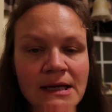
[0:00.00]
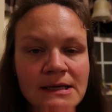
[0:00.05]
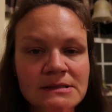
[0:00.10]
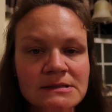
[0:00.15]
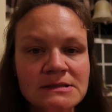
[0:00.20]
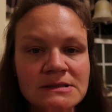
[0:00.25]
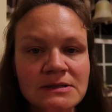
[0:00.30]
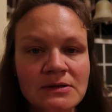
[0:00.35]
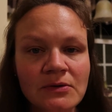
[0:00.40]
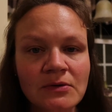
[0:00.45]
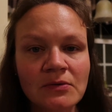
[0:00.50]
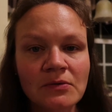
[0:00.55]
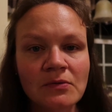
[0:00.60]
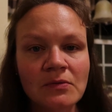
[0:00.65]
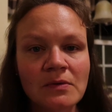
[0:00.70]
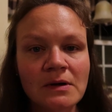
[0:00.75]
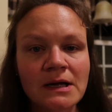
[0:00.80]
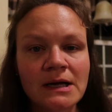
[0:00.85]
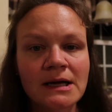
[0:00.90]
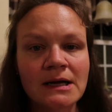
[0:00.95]
And
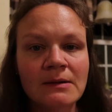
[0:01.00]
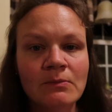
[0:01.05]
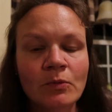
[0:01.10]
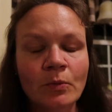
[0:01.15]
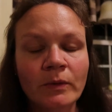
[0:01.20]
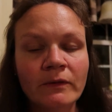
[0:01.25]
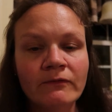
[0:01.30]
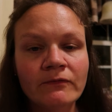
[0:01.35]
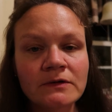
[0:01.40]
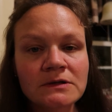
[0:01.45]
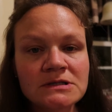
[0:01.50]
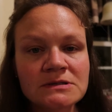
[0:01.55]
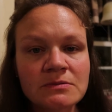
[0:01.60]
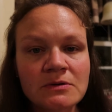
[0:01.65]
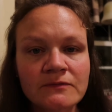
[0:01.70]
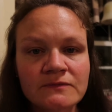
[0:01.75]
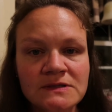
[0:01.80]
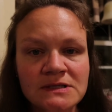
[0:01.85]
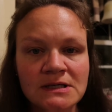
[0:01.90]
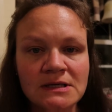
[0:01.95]
so um, when we first
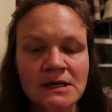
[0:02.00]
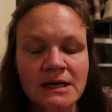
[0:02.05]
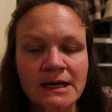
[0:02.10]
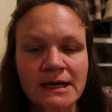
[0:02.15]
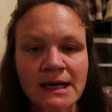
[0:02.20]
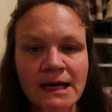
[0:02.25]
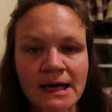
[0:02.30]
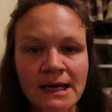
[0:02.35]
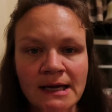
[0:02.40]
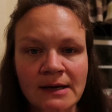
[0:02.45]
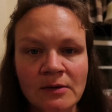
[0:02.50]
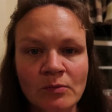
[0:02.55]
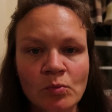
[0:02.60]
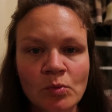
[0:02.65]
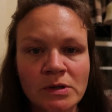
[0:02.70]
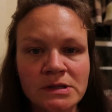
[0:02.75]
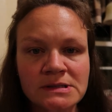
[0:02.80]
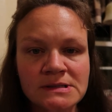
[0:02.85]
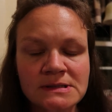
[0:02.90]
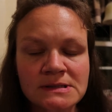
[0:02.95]
moved in, I had
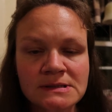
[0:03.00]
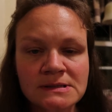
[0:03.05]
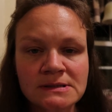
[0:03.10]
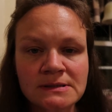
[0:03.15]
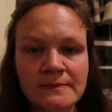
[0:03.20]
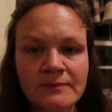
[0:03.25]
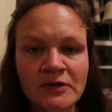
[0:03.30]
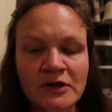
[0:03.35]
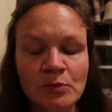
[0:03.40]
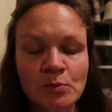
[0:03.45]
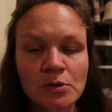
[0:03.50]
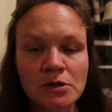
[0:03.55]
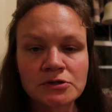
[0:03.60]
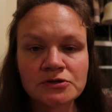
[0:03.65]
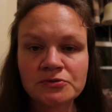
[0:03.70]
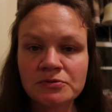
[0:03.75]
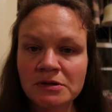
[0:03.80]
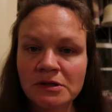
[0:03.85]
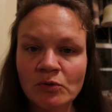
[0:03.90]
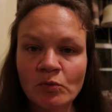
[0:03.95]
one system that
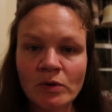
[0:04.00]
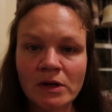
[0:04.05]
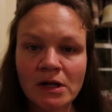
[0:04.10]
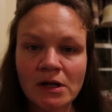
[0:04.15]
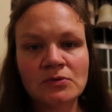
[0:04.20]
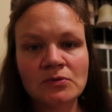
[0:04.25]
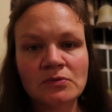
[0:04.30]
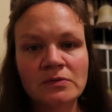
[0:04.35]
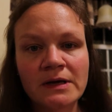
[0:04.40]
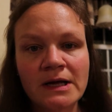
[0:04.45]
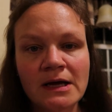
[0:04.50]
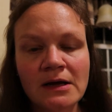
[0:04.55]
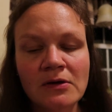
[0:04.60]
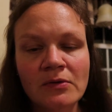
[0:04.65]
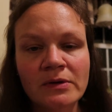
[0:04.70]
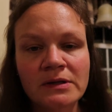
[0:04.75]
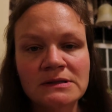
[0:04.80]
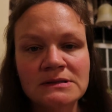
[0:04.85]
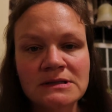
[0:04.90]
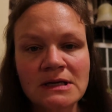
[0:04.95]
worked really well. So
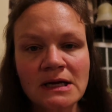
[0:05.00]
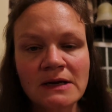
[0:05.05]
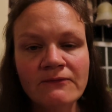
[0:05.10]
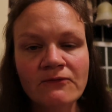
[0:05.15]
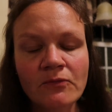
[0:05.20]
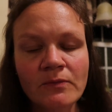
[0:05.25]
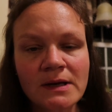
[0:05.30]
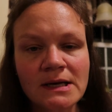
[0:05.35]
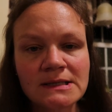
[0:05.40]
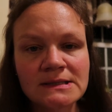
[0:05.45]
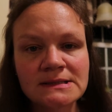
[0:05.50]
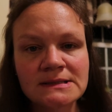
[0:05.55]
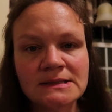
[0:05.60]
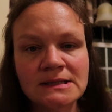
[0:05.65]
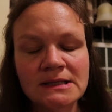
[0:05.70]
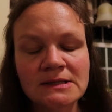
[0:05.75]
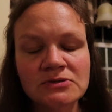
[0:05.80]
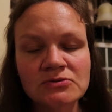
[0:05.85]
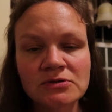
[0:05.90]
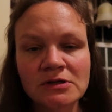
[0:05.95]
now it's kind of a mess
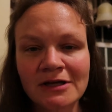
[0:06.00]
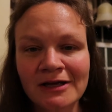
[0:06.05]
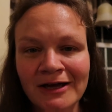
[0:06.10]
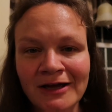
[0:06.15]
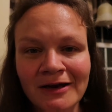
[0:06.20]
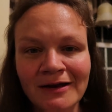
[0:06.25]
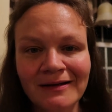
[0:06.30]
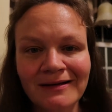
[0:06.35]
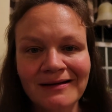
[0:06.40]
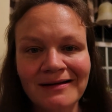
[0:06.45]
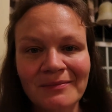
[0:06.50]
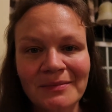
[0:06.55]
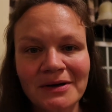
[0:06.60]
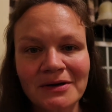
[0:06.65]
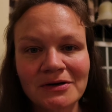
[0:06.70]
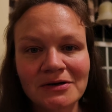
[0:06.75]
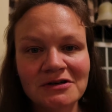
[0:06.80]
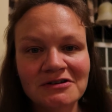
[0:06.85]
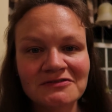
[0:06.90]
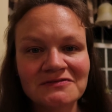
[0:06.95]
and it's really getting on my
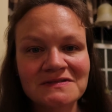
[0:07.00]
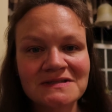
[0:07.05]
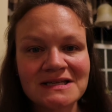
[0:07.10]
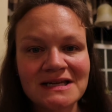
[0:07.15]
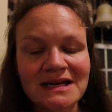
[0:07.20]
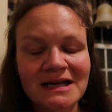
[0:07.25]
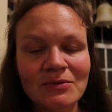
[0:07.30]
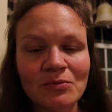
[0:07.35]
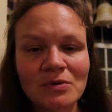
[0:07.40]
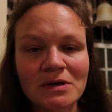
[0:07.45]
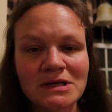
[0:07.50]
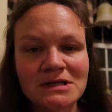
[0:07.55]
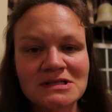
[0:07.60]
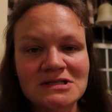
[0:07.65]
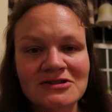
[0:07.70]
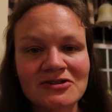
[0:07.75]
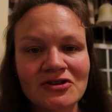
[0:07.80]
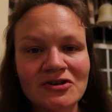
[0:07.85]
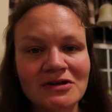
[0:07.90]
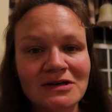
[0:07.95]
nerves and I want it
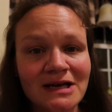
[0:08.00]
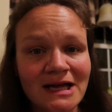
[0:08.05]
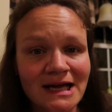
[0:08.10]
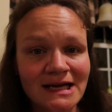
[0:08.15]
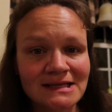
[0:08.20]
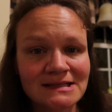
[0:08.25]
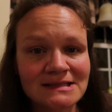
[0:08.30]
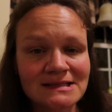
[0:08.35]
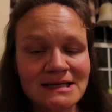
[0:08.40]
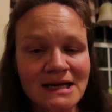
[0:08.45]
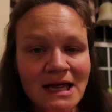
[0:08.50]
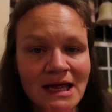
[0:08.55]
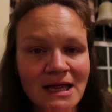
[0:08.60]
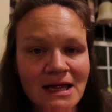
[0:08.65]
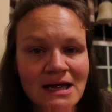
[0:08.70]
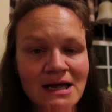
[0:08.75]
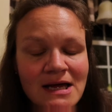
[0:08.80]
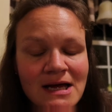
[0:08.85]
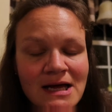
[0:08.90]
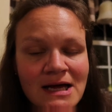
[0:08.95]
to look nice
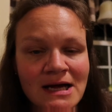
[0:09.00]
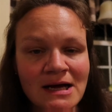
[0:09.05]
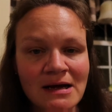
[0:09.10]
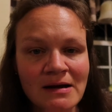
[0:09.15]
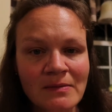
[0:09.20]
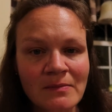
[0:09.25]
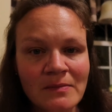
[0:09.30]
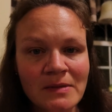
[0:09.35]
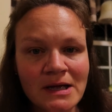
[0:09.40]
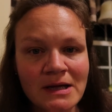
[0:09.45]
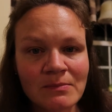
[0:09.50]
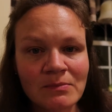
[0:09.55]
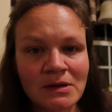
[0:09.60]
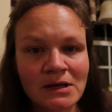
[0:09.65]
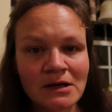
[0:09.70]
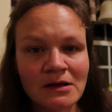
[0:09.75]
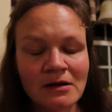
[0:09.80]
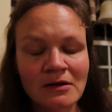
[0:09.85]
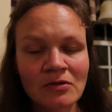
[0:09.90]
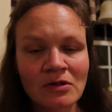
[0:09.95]
um, and
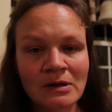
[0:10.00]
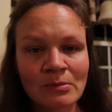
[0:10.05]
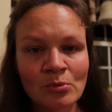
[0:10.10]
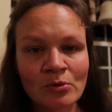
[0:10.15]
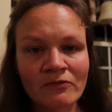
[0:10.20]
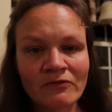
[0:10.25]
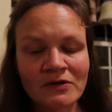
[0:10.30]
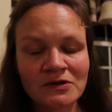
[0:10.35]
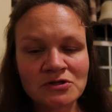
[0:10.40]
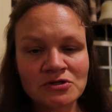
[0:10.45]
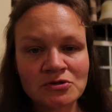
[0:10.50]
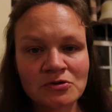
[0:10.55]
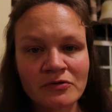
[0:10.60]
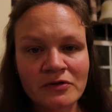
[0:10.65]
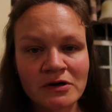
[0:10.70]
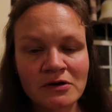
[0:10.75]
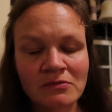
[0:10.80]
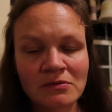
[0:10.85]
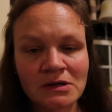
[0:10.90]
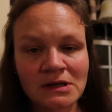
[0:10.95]
be a lot more functional
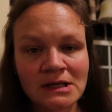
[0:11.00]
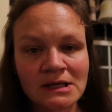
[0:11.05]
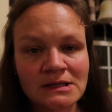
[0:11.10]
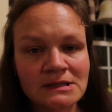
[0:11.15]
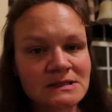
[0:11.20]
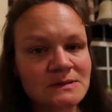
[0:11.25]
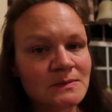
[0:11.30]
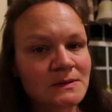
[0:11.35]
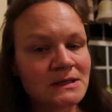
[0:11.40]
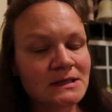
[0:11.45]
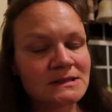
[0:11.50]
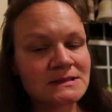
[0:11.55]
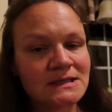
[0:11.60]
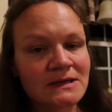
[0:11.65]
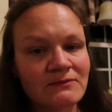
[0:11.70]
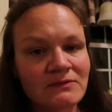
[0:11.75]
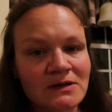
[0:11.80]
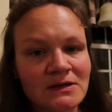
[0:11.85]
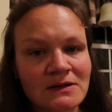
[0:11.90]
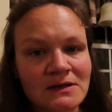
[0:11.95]
than it really is because
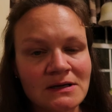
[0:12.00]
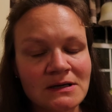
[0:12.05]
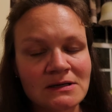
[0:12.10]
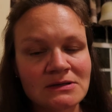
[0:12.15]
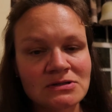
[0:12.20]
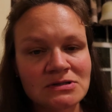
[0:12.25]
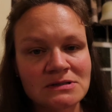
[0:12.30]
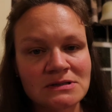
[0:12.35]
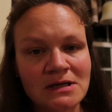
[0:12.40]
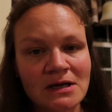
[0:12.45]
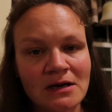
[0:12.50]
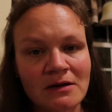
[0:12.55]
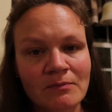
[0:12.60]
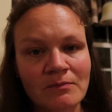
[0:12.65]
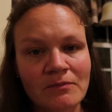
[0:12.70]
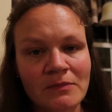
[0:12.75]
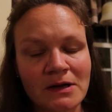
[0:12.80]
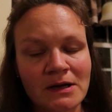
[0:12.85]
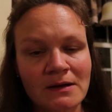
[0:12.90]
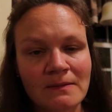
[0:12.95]
everything is just kind
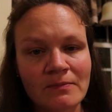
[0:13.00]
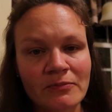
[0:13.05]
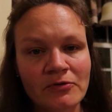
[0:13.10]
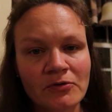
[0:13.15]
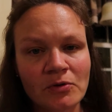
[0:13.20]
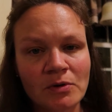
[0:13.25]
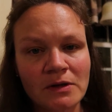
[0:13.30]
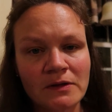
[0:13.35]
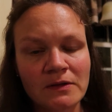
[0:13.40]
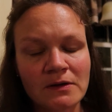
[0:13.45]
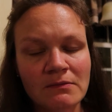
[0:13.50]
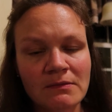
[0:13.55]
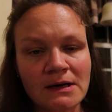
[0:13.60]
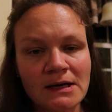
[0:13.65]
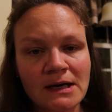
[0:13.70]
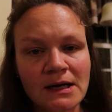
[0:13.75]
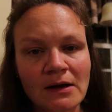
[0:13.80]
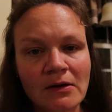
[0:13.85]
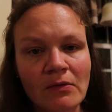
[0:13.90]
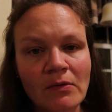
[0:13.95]
of um, thrown in there
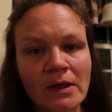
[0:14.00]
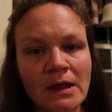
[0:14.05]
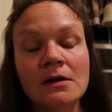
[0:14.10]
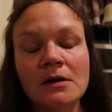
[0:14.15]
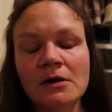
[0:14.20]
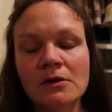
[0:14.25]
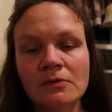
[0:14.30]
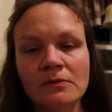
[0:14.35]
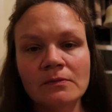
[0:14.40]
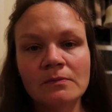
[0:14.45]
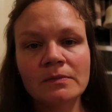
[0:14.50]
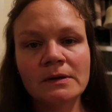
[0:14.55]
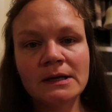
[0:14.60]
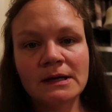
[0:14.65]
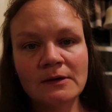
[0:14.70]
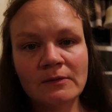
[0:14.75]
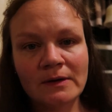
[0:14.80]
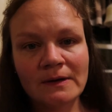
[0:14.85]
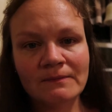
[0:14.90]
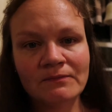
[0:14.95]
right now. Oh, but
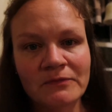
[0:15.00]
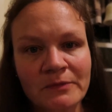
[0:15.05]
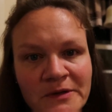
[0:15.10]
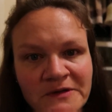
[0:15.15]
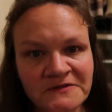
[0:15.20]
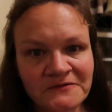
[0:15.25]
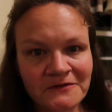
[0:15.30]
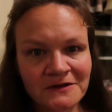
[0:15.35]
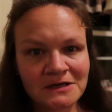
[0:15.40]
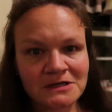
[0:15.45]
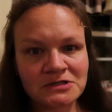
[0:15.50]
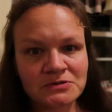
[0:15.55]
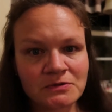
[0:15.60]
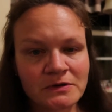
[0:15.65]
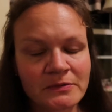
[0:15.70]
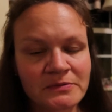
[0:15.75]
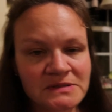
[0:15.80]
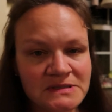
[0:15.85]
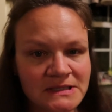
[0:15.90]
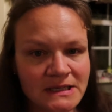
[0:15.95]
anyway, let me finish
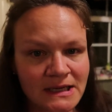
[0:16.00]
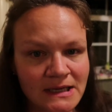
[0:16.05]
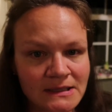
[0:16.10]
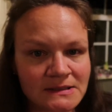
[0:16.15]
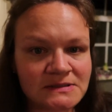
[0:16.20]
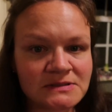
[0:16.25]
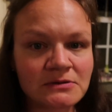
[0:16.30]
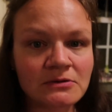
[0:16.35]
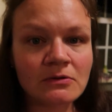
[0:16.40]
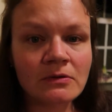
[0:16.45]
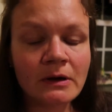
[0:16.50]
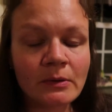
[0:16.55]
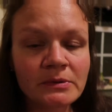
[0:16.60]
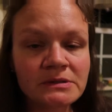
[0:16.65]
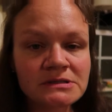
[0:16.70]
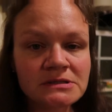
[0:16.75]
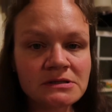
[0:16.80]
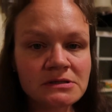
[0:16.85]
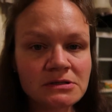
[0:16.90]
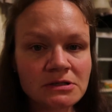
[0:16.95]
what I was saying. So I
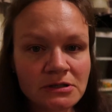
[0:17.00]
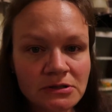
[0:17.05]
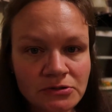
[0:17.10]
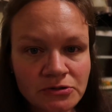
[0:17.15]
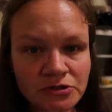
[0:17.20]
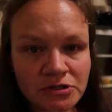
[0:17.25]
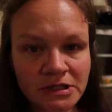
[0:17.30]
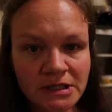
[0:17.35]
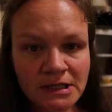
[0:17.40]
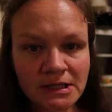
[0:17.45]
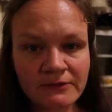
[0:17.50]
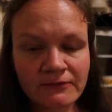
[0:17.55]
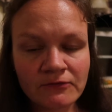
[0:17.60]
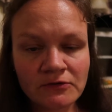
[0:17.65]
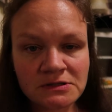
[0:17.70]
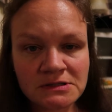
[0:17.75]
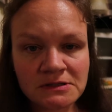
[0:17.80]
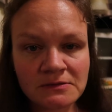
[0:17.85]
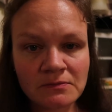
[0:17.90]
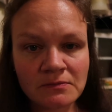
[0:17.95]
went to the Dollar Tree
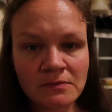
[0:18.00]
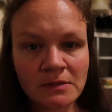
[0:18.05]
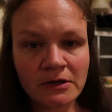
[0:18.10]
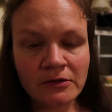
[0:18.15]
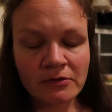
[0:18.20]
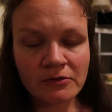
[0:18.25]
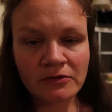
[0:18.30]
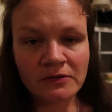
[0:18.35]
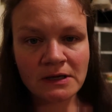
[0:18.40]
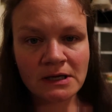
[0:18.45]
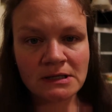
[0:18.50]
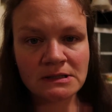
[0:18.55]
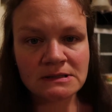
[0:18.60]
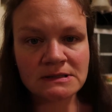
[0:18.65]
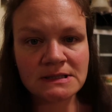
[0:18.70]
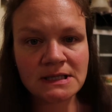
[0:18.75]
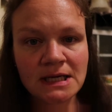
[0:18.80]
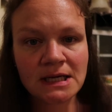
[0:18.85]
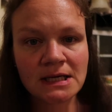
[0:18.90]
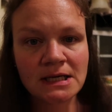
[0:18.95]
for some other
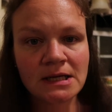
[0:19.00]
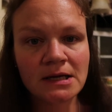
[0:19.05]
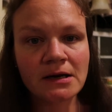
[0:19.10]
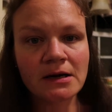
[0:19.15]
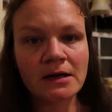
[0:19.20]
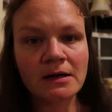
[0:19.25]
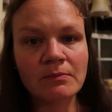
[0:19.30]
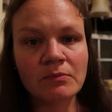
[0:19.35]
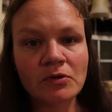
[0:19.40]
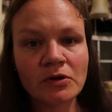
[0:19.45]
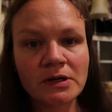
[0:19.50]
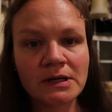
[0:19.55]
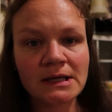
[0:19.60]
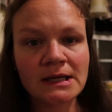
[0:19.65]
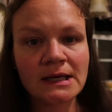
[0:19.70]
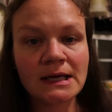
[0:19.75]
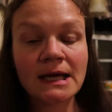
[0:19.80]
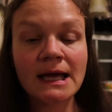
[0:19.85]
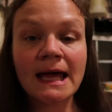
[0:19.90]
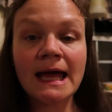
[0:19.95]
things and ended up
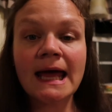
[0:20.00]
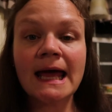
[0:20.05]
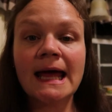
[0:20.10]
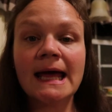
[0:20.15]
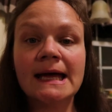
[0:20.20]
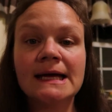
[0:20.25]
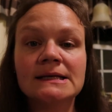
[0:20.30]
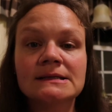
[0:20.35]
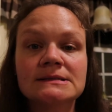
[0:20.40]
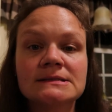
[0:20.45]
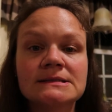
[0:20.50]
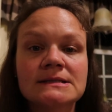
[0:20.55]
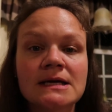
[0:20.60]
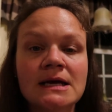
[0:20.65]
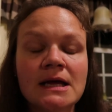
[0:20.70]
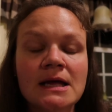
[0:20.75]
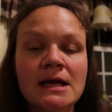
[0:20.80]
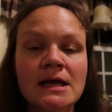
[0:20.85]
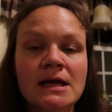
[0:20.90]
looking at